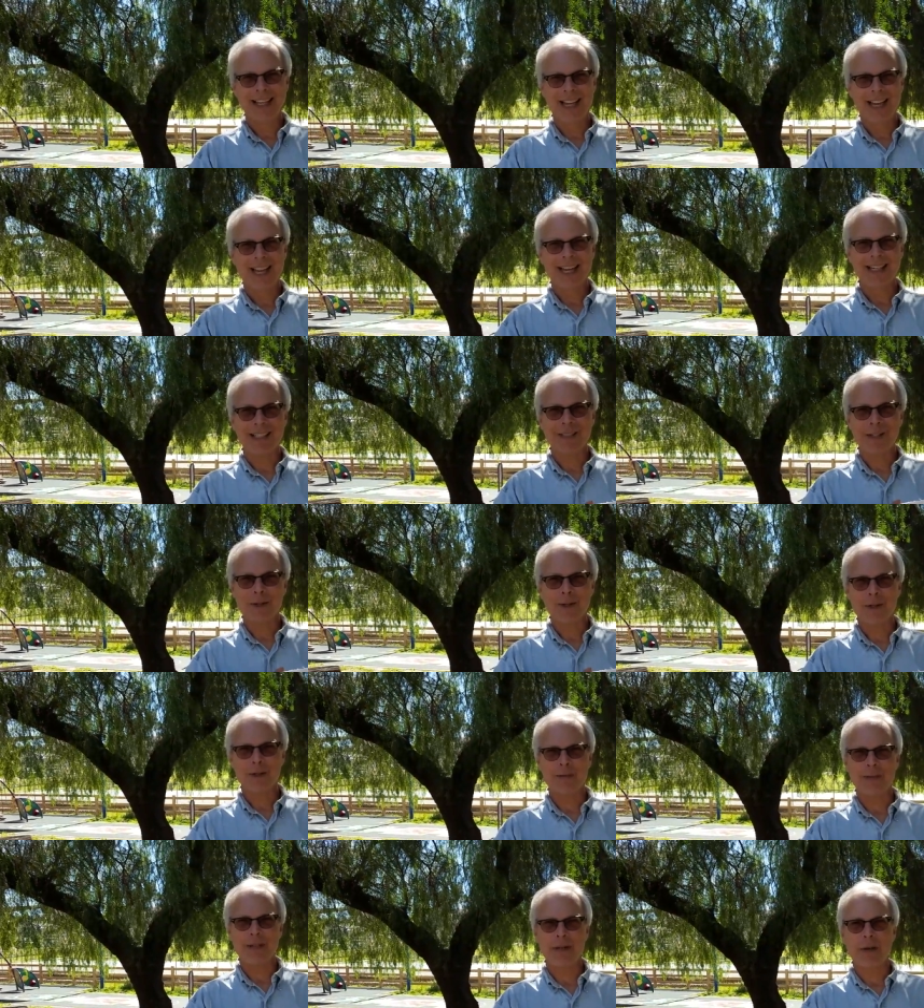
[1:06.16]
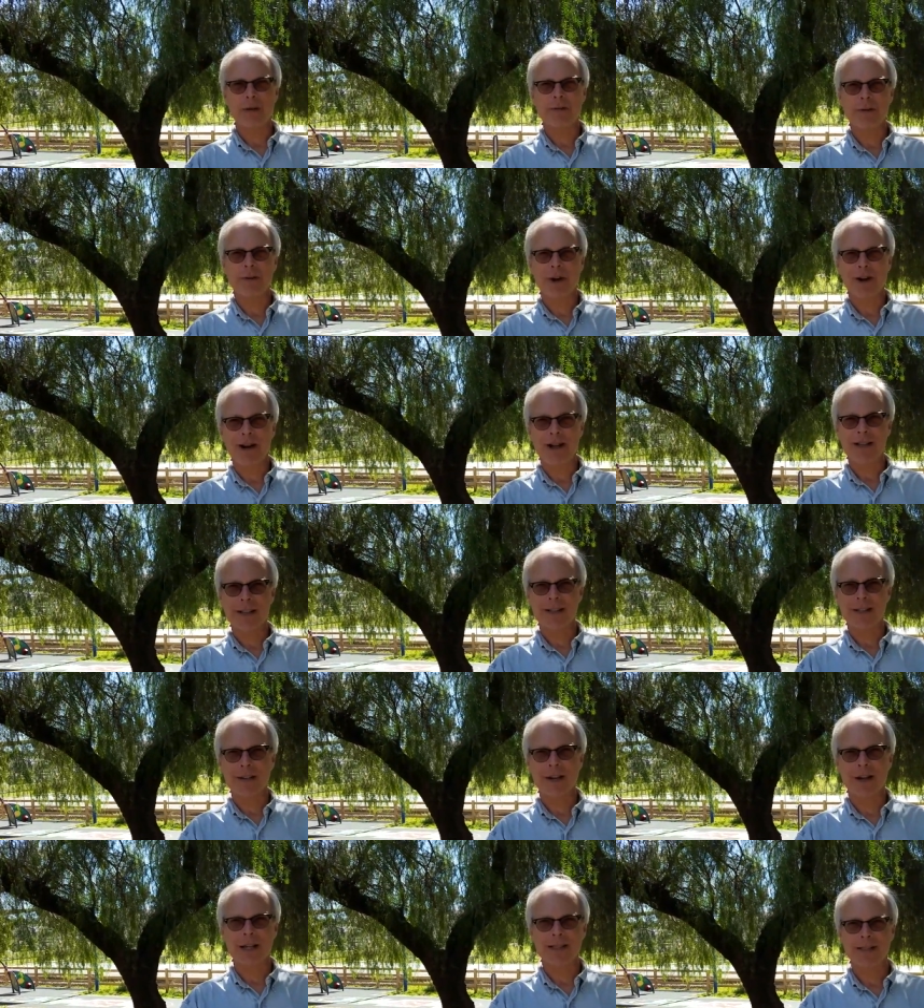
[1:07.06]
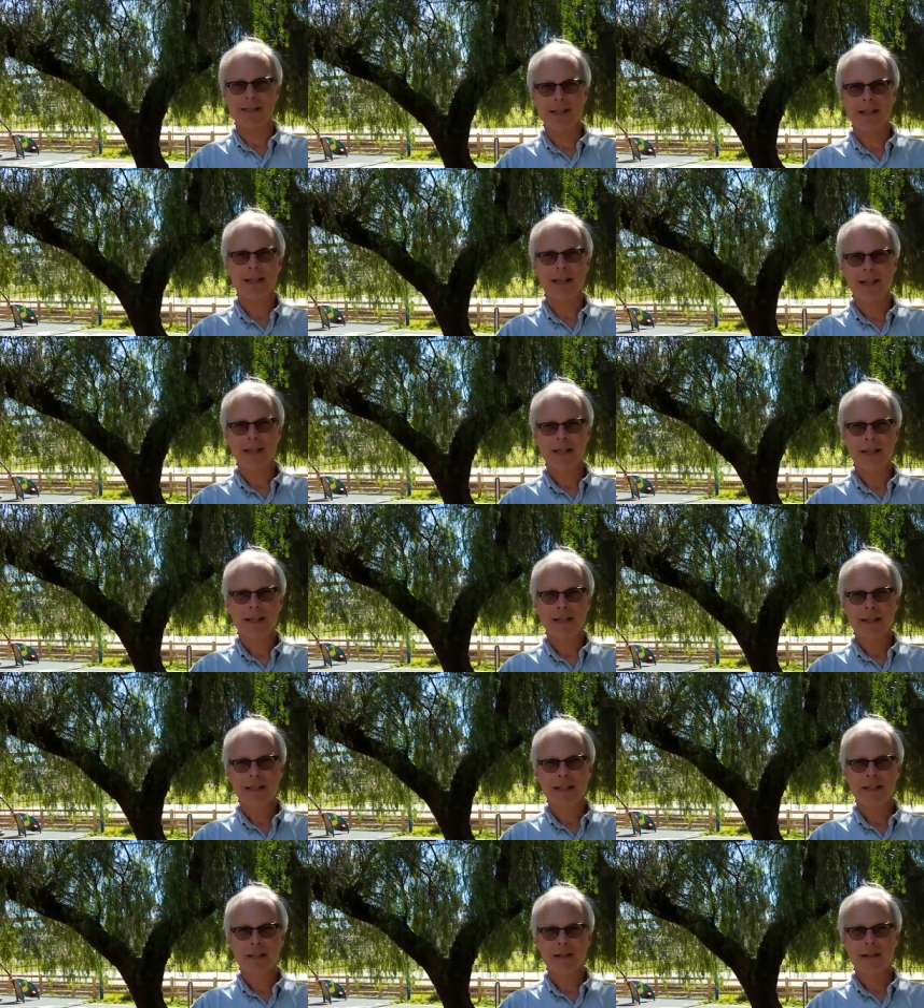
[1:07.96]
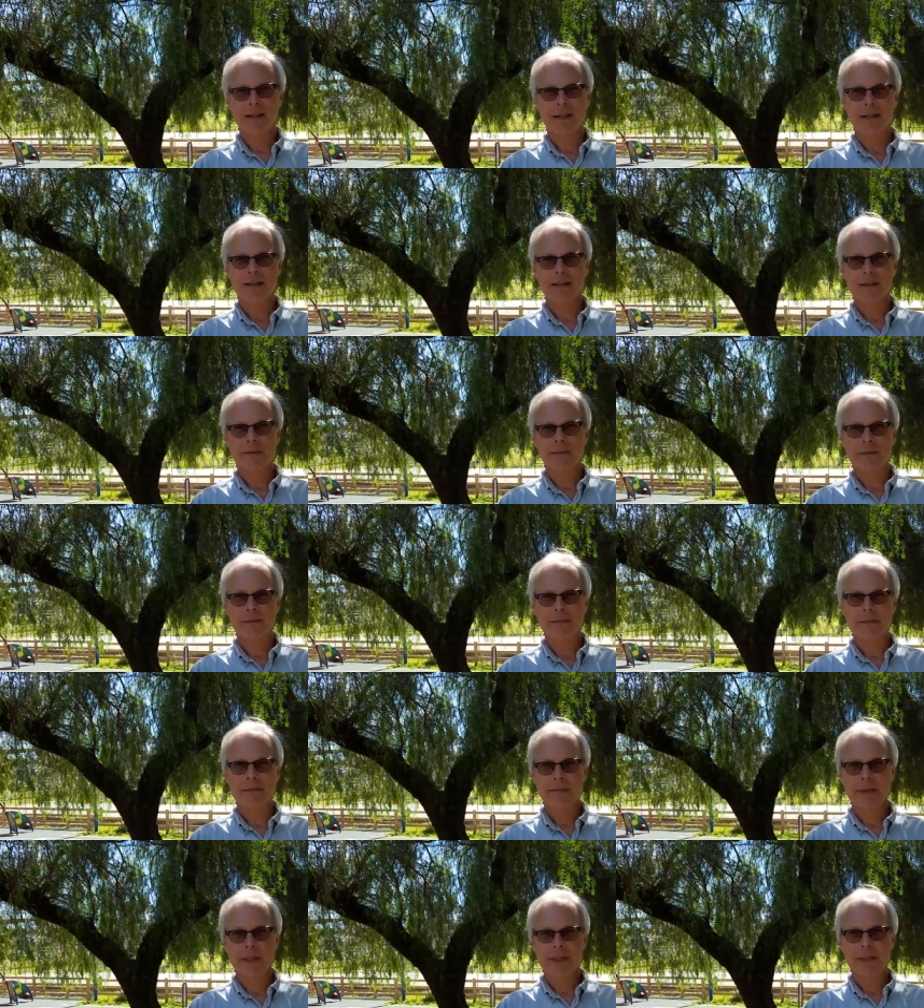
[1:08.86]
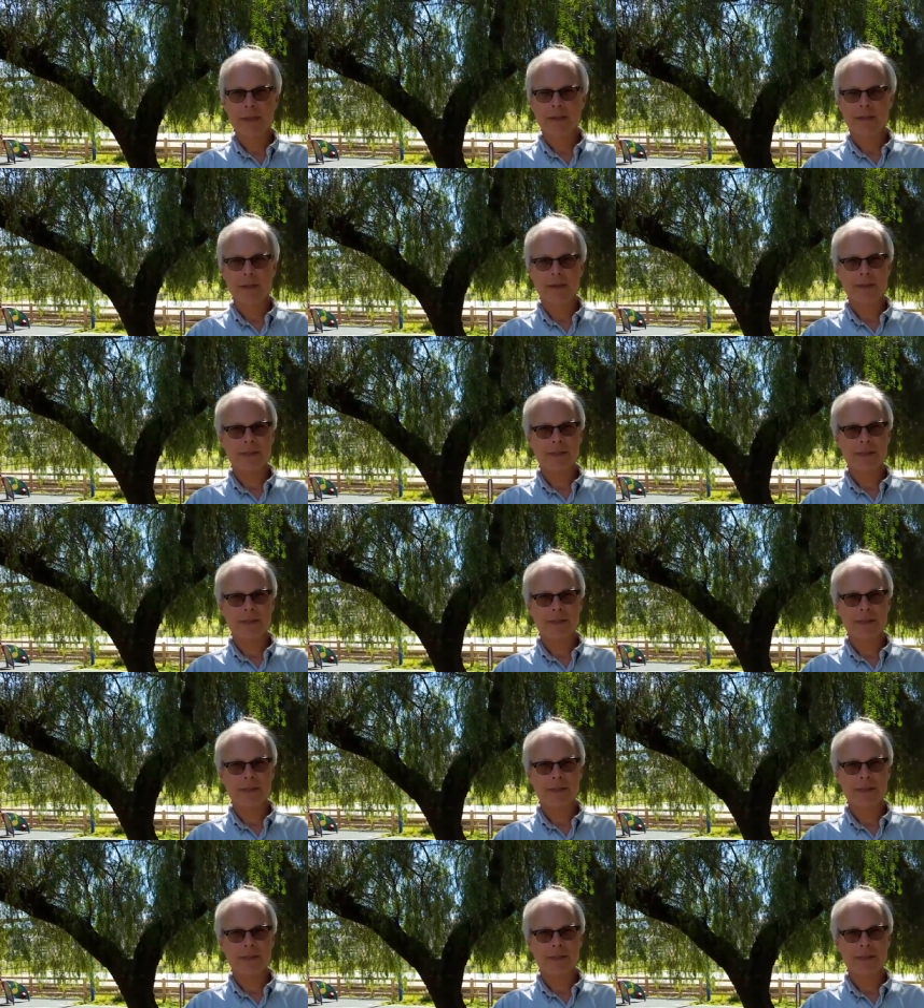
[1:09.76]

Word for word: Anecdotal, but overall... No, it's not anecdotal. There are plenty of other stories like